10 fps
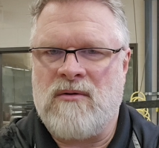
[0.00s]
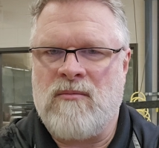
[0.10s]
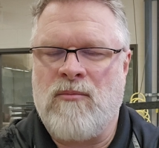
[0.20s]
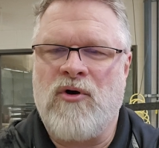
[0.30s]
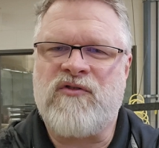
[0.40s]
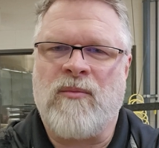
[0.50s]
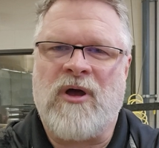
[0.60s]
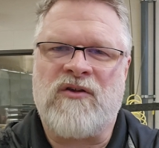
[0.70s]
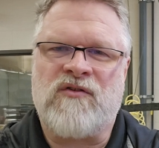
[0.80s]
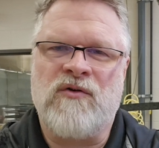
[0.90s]
Most of
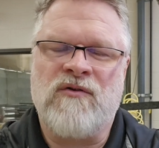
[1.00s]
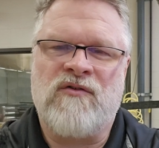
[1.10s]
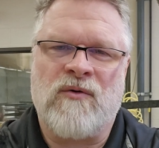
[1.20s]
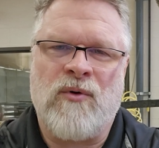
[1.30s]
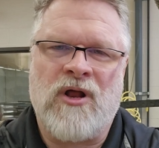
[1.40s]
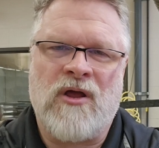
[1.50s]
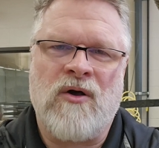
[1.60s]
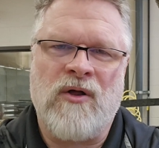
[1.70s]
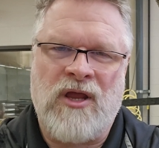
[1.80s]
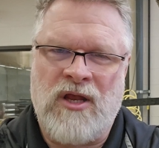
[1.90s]
my students are what I
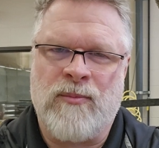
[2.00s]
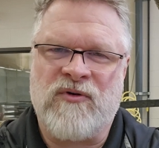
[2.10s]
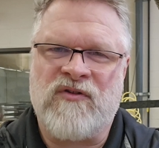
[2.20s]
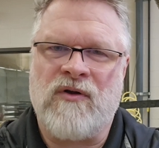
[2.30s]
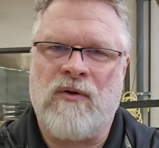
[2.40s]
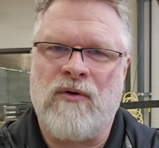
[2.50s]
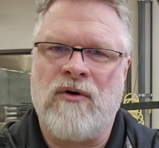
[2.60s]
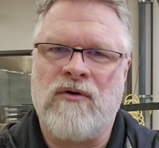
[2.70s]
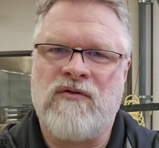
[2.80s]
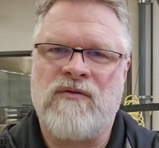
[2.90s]
call 80%
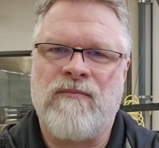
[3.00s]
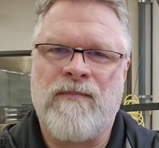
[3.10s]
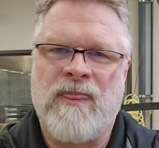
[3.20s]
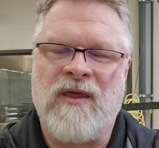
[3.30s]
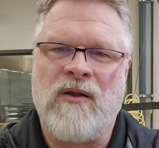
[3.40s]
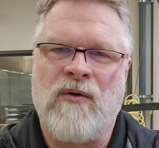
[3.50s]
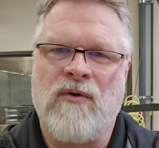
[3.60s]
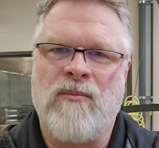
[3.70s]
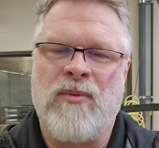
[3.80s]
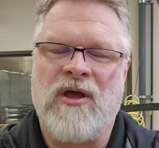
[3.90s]
learners. They
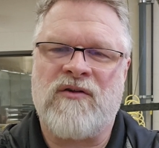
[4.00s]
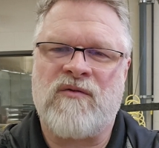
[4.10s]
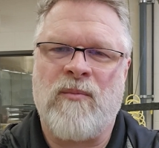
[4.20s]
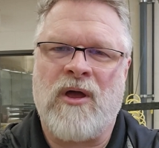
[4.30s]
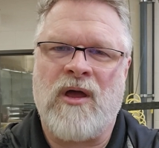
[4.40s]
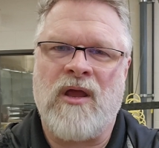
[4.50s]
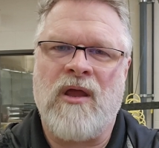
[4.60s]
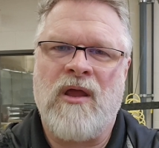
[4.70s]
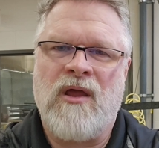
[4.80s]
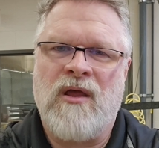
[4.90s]
learn best by
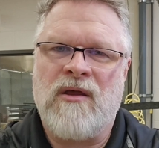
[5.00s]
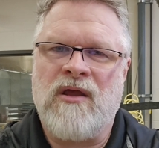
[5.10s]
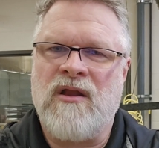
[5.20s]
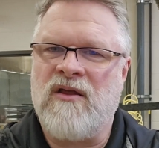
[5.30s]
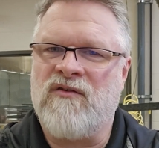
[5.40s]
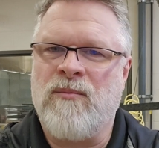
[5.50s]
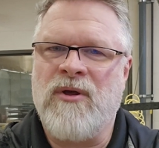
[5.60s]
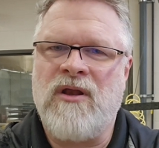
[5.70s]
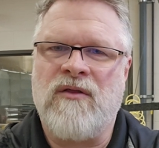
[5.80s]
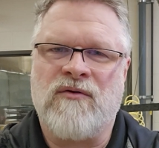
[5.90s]
getting as
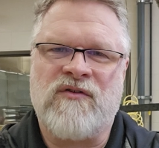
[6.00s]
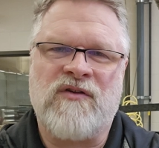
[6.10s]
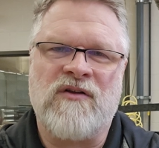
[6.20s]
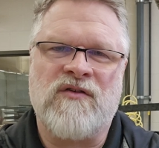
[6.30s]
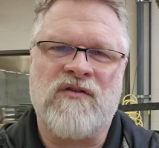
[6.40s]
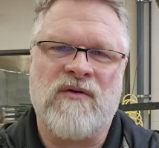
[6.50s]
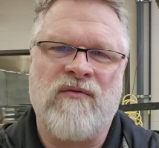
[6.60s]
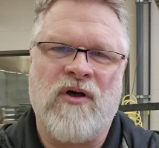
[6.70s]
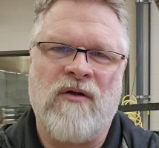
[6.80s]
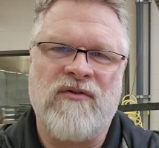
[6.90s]
many of their senses
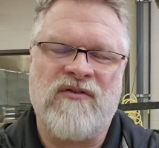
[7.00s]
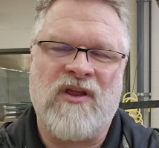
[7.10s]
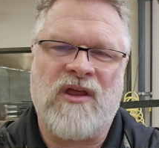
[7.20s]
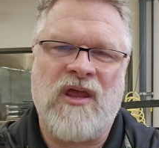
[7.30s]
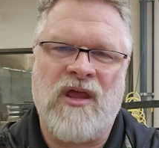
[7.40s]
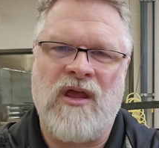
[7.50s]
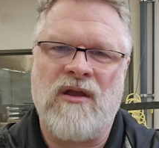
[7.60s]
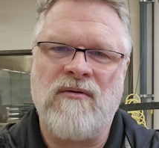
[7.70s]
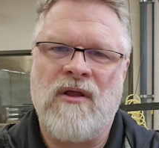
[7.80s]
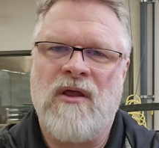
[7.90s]
involved as they
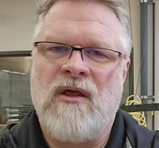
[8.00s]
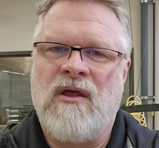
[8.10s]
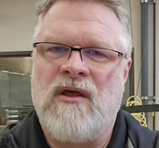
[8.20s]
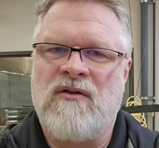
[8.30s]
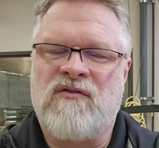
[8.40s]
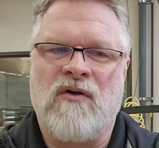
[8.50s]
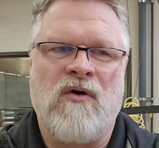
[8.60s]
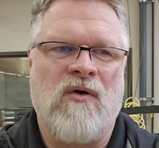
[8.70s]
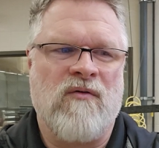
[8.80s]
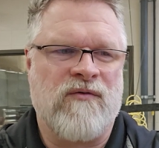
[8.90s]
can. And
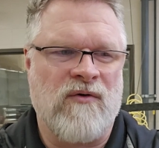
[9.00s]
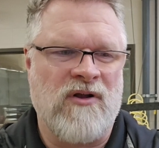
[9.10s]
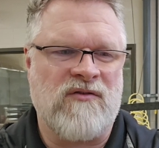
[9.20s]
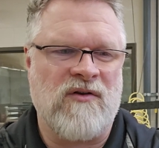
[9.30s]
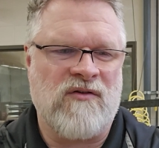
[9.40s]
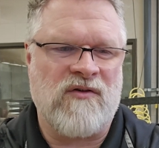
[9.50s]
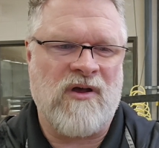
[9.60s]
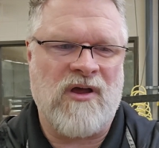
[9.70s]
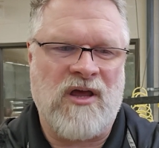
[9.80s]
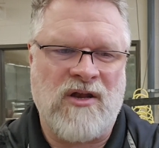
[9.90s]
so, for instance,
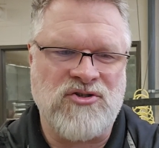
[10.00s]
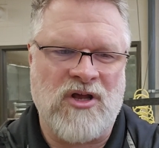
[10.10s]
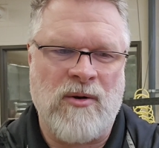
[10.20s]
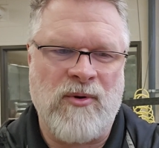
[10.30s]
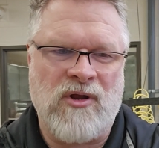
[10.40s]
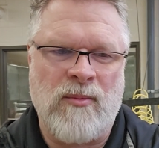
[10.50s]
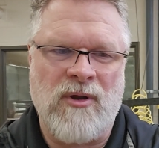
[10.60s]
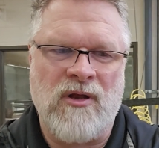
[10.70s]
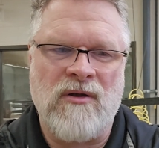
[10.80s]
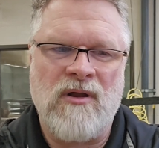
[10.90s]
I had a gentleman come
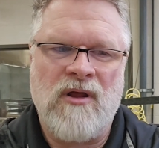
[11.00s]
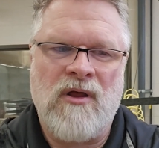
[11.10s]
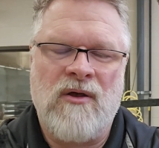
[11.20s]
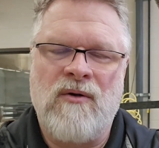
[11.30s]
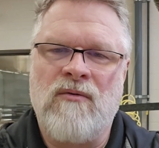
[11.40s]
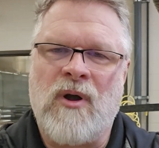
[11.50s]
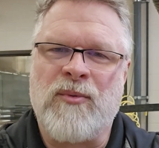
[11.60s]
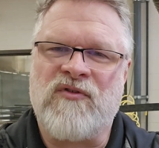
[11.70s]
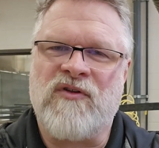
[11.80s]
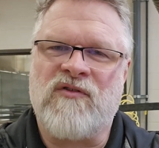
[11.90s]
in who
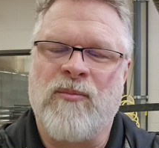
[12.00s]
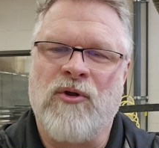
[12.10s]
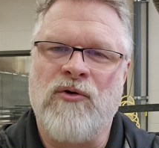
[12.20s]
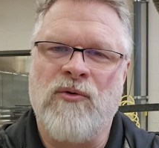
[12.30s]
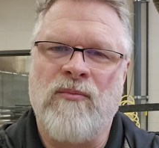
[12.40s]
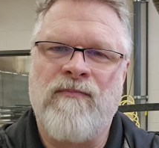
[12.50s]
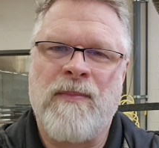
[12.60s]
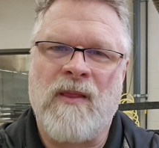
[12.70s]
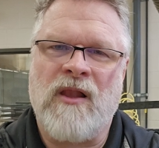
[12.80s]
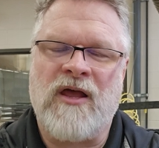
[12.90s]
represents Bloom
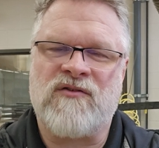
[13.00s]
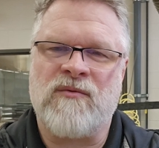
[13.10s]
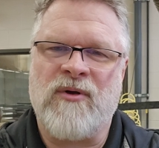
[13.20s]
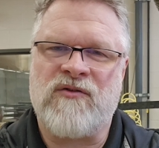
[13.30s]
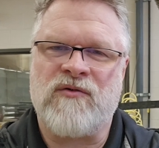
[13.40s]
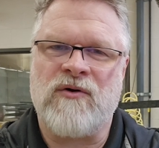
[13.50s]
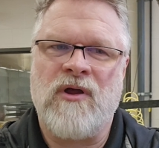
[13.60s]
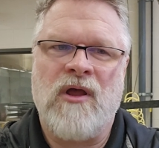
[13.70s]
last semester,